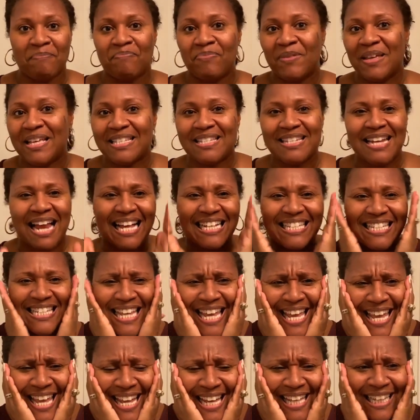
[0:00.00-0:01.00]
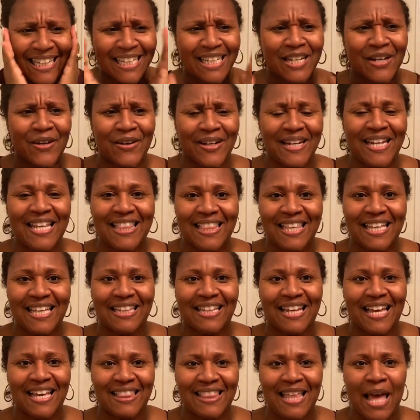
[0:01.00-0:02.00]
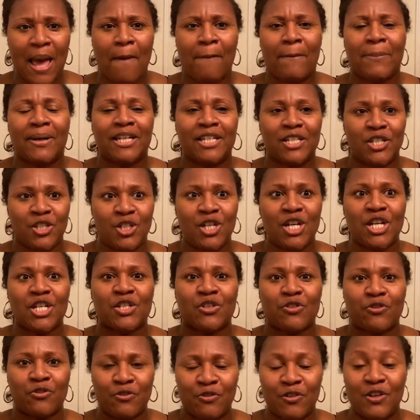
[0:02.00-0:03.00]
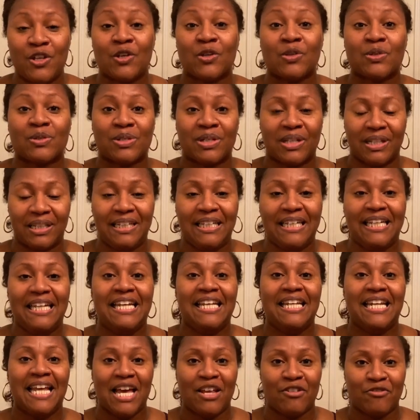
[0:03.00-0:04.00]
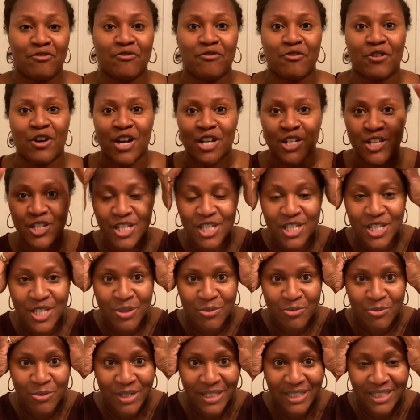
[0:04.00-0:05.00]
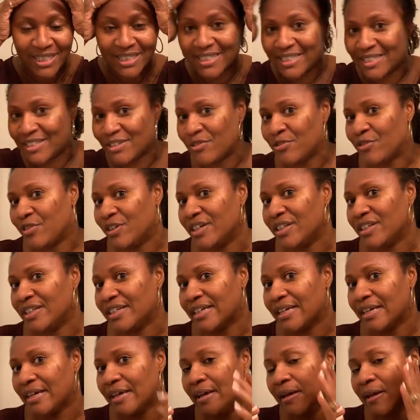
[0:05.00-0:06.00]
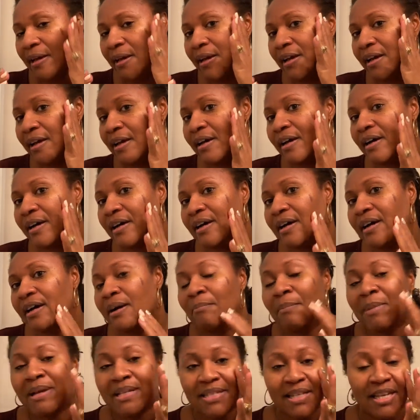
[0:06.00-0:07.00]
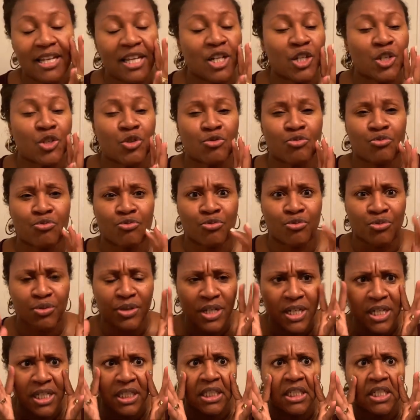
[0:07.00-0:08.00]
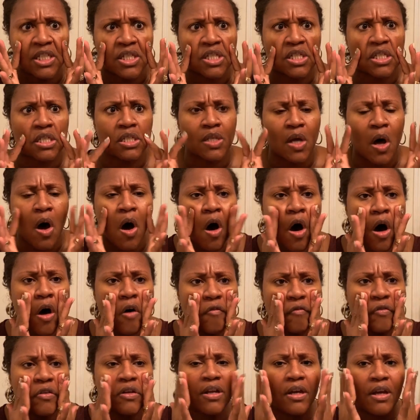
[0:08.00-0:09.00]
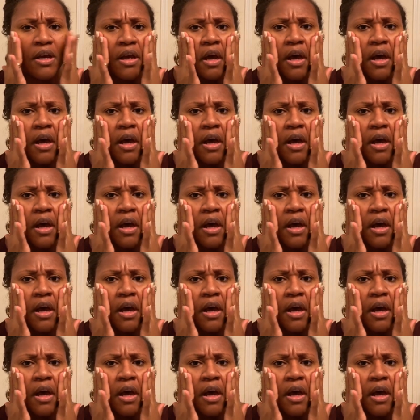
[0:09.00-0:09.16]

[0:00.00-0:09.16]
It's not tingly or anything like that, but it just feels clean and fresh. It's a really good feeling. My skin is really soft.